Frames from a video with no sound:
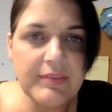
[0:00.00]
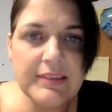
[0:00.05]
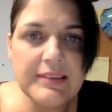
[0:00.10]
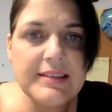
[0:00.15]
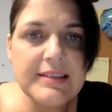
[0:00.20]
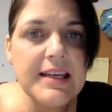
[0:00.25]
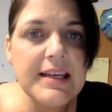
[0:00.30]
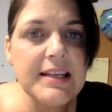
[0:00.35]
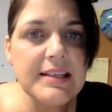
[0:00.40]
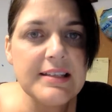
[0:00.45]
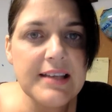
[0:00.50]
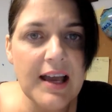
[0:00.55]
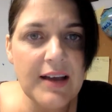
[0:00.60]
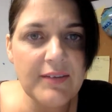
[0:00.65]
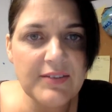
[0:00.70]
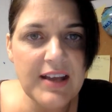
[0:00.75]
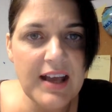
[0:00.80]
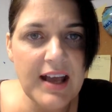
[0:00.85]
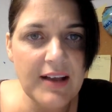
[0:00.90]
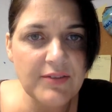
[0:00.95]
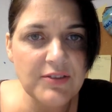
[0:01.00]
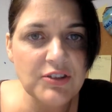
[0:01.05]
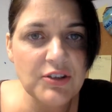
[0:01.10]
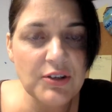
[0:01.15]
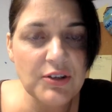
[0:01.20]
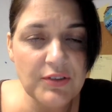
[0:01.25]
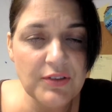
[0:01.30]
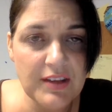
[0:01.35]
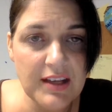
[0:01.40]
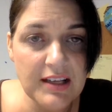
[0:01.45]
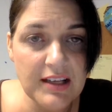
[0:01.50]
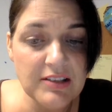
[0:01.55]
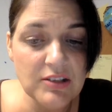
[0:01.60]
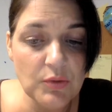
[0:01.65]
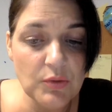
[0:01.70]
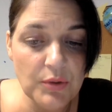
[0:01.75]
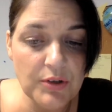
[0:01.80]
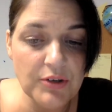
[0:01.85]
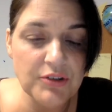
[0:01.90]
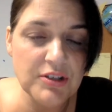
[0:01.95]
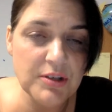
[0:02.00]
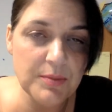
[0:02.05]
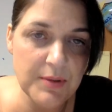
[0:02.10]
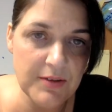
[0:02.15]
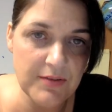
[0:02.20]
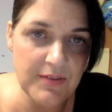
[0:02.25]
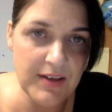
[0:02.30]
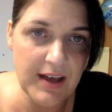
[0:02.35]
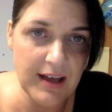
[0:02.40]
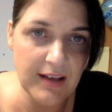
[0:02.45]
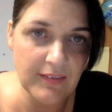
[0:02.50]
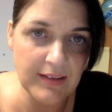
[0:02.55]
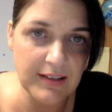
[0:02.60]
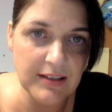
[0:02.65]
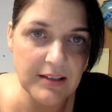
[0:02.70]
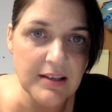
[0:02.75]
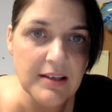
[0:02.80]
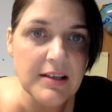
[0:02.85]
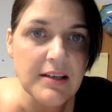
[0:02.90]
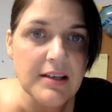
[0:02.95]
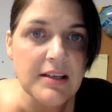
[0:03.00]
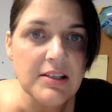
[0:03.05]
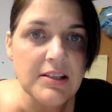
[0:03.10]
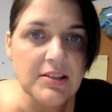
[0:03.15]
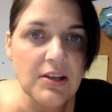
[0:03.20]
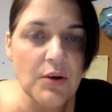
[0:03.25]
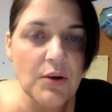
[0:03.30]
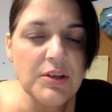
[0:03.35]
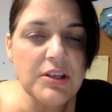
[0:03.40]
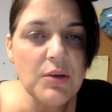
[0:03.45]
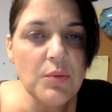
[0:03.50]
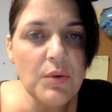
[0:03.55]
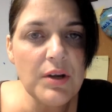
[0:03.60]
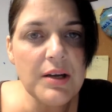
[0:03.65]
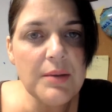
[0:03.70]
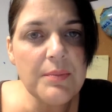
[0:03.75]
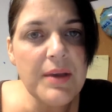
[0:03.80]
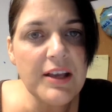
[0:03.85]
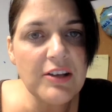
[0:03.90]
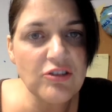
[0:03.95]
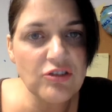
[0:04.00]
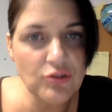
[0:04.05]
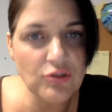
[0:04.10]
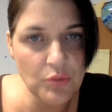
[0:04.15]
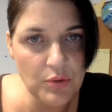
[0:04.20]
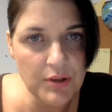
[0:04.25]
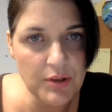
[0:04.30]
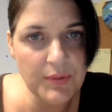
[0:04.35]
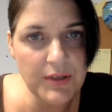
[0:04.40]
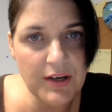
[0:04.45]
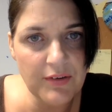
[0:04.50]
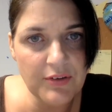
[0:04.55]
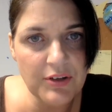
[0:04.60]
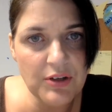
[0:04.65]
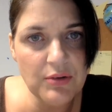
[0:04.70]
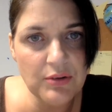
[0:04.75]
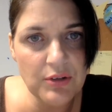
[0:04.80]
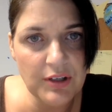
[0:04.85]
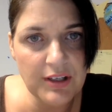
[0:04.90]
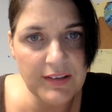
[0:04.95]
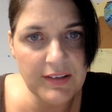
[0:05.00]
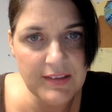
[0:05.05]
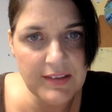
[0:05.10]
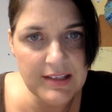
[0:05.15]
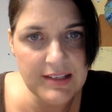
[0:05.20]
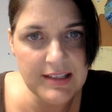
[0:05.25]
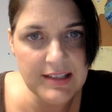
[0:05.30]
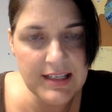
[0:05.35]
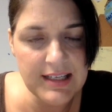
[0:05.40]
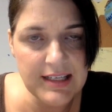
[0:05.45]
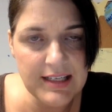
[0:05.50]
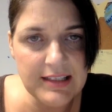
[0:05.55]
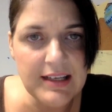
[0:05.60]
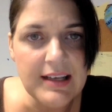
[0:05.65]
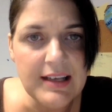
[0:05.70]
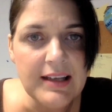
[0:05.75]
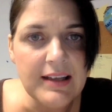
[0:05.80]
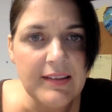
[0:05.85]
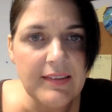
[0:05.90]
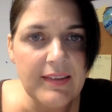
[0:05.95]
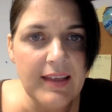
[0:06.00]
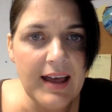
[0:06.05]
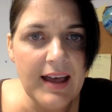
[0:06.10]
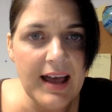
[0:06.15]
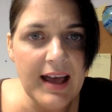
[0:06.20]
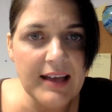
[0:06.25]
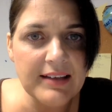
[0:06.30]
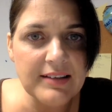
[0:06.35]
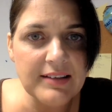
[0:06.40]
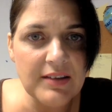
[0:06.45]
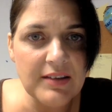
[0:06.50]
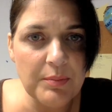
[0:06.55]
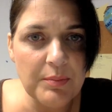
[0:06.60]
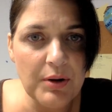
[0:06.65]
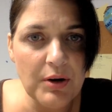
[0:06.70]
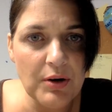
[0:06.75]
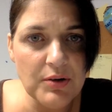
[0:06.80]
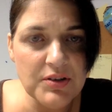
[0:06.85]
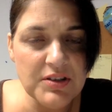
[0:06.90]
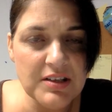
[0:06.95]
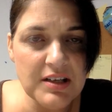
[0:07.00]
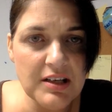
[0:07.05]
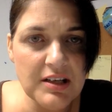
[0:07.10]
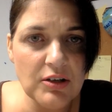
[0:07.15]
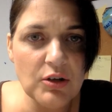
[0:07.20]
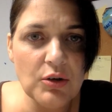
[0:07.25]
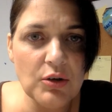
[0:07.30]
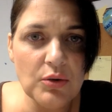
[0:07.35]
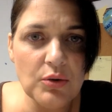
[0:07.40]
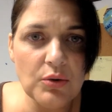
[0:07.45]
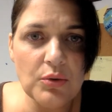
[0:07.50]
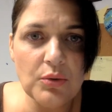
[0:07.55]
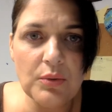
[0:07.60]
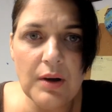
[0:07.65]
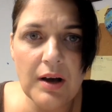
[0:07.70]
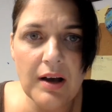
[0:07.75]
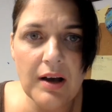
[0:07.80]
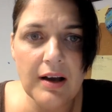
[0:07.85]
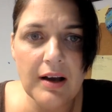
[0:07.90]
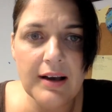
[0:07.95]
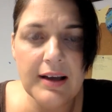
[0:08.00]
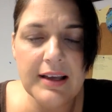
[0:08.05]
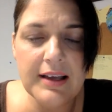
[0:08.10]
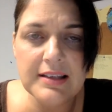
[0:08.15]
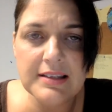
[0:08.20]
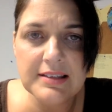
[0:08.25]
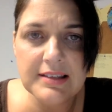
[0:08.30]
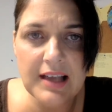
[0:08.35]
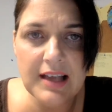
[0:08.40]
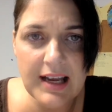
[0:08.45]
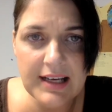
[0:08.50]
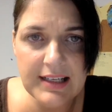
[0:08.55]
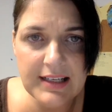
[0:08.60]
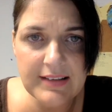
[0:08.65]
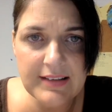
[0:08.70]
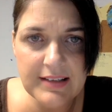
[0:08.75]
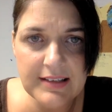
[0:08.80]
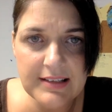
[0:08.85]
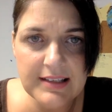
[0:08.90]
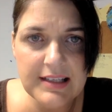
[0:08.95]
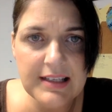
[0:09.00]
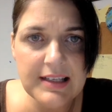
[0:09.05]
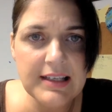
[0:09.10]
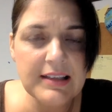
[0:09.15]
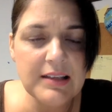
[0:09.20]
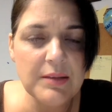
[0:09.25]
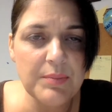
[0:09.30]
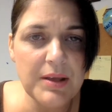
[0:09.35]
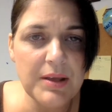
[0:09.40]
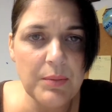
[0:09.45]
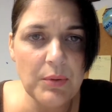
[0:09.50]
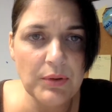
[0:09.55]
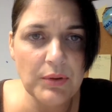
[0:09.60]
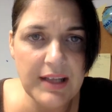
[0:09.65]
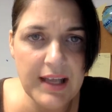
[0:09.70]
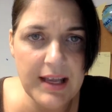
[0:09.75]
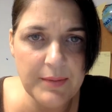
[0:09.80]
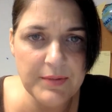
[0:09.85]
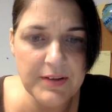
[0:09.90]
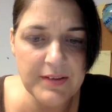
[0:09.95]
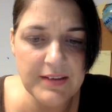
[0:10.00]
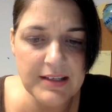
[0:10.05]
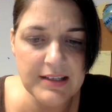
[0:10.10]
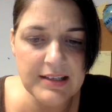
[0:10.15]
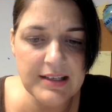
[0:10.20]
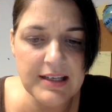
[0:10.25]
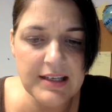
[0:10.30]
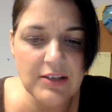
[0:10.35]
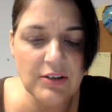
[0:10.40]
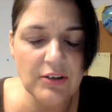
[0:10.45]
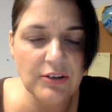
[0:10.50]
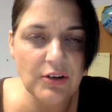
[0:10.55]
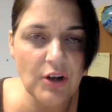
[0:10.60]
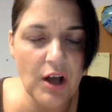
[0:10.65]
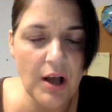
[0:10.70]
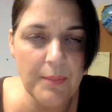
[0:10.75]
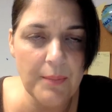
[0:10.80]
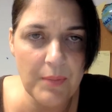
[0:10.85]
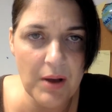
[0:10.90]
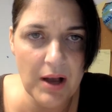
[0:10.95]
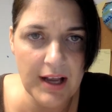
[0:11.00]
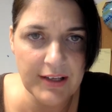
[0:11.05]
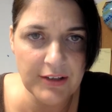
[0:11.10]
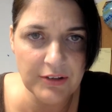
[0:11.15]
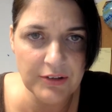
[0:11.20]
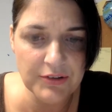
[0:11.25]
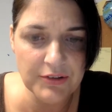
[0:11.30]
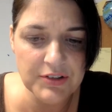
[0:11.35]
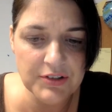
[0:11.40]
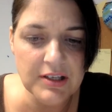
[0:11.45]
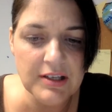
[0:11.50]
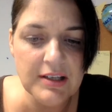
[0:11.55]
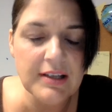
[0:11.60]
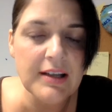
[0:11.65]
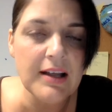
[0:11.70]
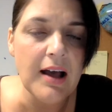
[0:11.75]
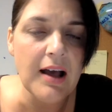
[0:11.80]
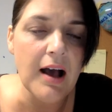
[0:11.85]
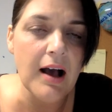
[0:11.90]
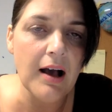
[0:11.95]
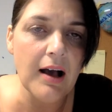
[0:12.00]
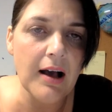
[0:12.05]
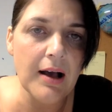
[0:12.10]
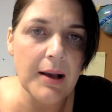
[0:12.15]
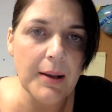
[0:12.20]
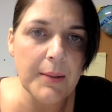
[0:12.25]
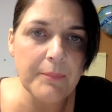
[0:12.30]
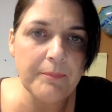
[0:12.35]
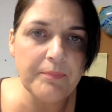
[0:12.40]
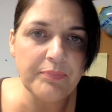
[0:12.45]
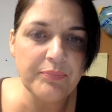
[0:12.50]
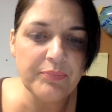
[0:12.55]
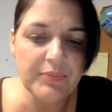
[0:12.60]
deeds have to have certain things in order to be valid. So you want to make sure whenever you look at the deed that the person who is signing the deed, the people named in the deed are not minors. And